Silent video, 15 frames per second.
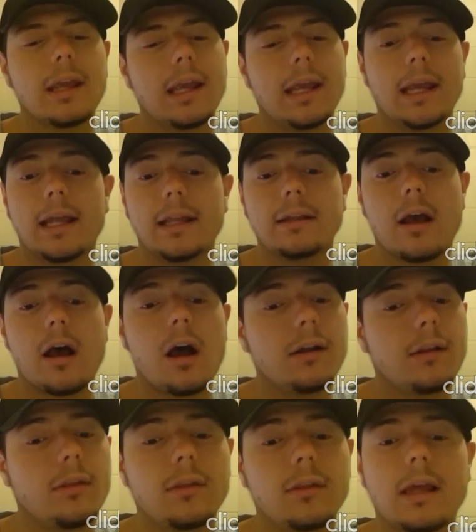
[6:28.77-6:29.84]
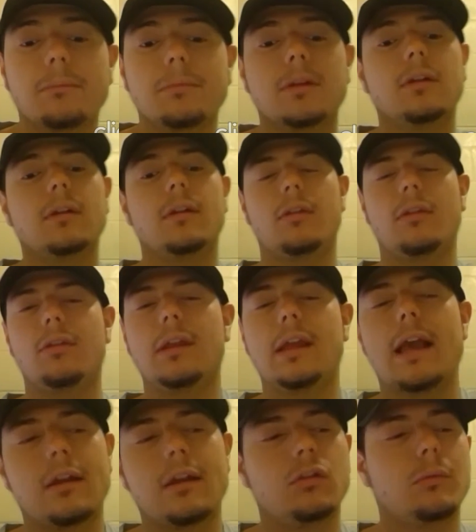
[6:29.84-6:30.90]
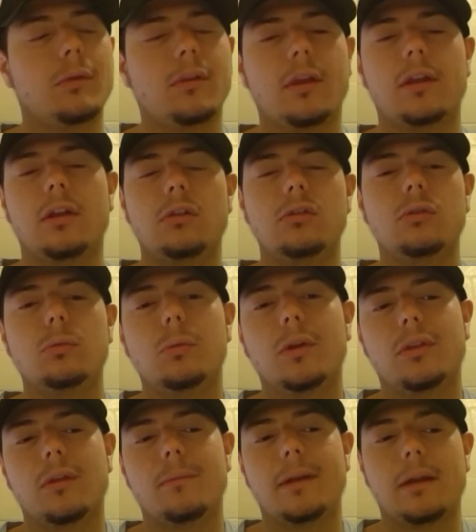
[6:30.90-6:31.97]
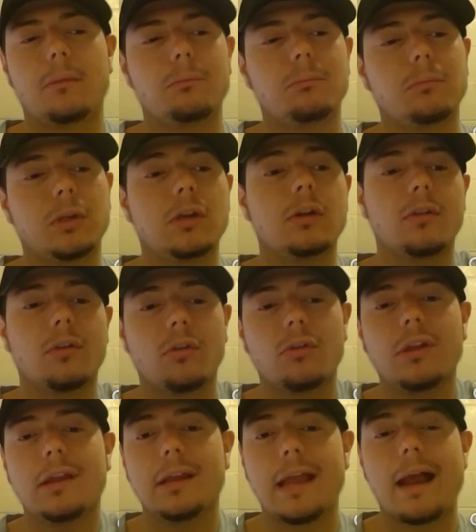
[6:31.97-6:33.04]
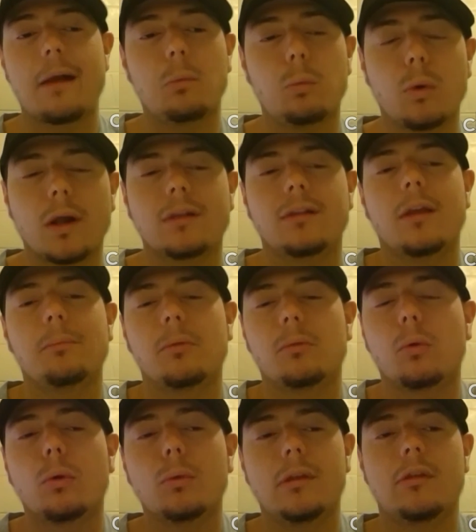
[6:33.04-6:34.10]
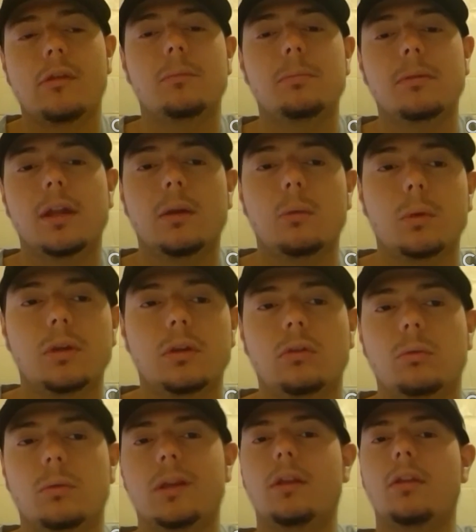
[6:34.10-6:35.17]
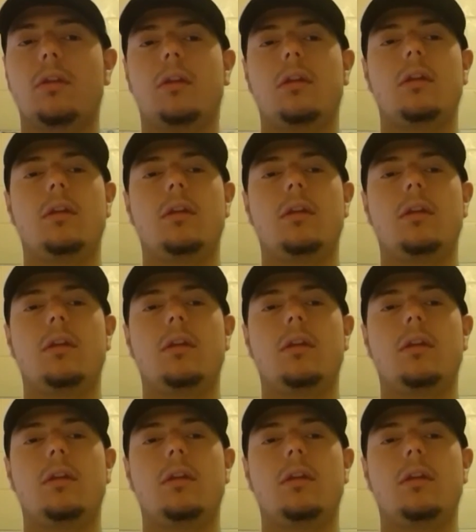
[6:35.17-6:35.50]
And honestly, I'm curious to see how the Twins are going to do with him. And I'm curious to see what type of role he's going to play with the Twins.